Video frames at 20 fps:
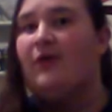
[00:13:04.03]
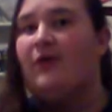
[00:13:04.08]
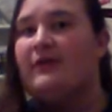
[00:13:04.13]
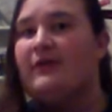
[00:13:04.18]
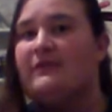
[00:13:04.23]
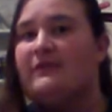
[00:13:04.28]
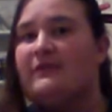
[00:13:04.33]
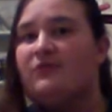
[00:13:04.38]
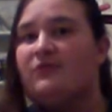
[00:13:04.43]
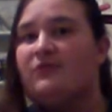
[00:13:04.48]

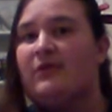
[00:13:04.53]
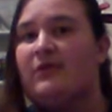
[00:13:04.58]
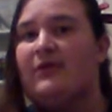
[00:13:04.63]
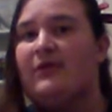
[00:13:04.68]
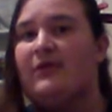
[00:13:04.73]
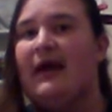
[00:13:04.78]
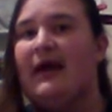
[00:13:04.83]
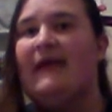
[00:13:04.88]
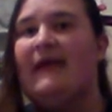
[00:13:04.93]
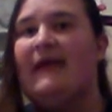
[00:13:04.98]
is in real
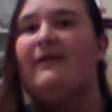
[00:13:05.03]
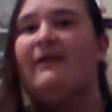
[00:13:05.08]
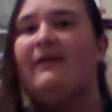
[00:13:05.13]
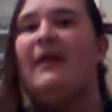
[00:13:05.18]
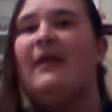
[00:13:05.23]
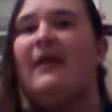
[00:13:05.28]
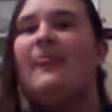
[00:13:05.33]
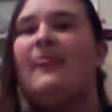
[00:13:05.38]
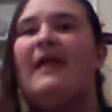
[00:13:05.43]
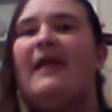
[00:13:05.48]
life.
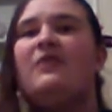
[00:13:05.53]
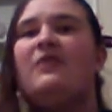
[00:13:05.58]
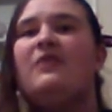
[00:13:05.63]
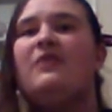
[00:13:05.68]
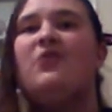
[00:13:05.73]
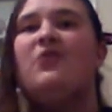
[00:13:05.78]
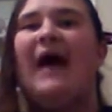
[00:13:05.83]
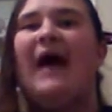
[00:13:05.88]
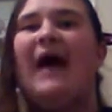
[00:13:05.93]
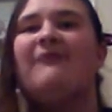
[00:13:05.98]

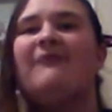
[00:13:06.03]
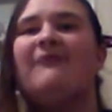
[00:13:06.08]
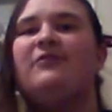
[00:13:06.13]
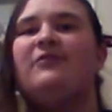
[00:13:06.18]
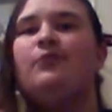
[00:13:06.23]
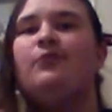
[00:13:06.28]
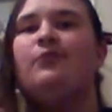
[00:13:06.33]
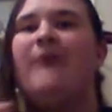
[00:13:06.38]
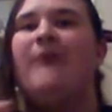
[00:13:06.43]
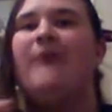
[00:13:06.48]
You have
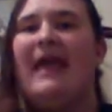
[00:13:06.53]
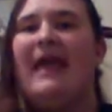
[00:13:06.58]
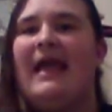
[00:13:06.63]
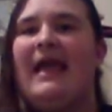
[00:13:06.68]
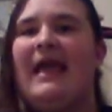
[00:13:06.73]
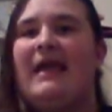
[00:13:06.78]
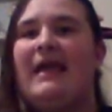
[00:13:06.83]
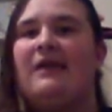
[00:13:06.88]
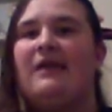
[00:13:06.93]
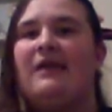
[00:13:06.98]
to
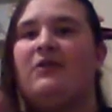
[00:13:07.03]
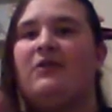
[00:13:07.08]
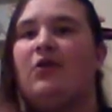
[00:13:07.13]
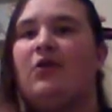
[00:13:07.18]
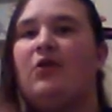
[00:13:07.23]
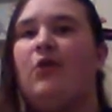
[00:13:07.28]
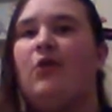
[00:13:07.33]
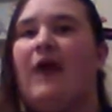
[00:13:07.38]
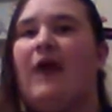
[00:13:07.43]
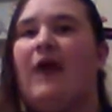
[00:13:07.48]
pay to
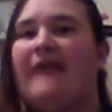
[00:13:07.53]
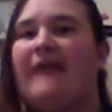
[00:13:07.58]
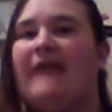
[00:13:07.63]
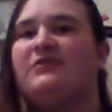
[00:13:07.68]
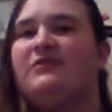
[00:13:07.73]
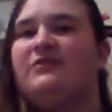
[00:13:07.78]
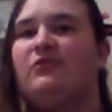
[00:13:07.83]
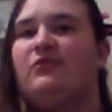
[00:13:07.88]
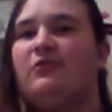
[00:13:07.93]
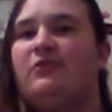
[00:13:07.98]
go to high
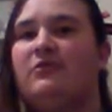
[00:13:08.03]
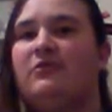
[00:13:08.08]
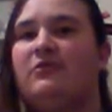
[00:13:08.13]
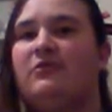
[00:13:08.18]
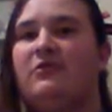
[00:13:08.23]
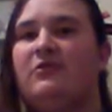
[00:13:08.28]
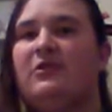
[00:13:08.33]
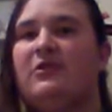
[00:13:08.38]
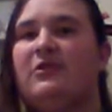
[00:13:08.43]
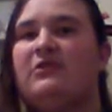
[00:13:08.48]
school.
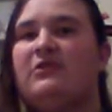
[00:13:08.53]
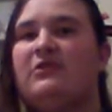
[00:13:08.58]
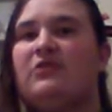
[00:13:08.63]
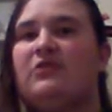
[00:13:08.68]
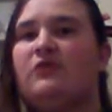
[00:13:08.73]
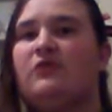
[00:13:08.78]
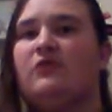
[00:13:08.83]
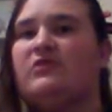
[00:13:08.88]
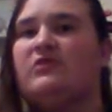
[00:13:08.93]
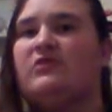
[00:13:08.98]

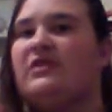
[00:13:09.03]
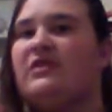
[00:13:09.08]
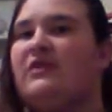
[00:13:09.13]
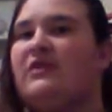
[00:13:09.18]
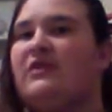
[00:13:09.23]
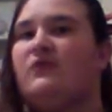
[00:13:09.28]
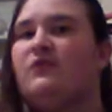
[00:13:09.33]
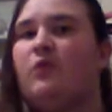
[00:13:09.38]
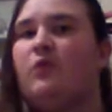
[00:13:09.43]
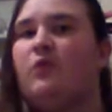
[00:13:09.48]
So she
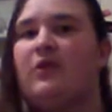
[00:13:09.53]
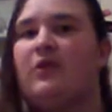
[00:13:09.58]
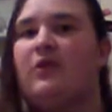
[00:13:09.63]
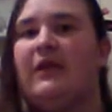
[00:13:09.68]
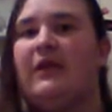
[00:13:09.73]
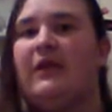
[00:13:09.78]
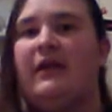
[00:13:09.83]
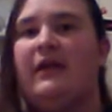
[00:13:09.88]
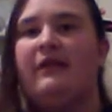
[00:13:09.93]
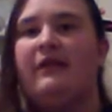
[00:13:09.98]
is
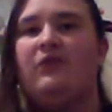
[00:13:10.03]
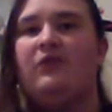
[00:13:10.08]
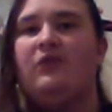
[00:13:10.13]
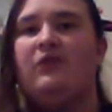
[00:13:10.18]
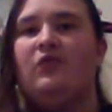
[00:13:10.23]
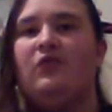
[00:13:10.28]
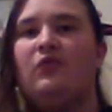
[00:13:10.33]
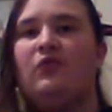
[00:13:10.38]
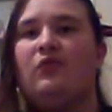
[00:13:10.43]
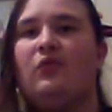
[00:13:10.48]
working
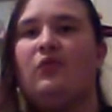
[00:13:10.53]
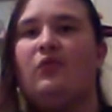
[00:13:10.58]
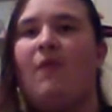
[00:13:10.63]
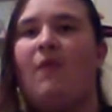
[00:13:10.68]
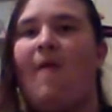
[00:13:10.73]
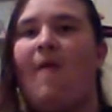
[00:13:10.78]
to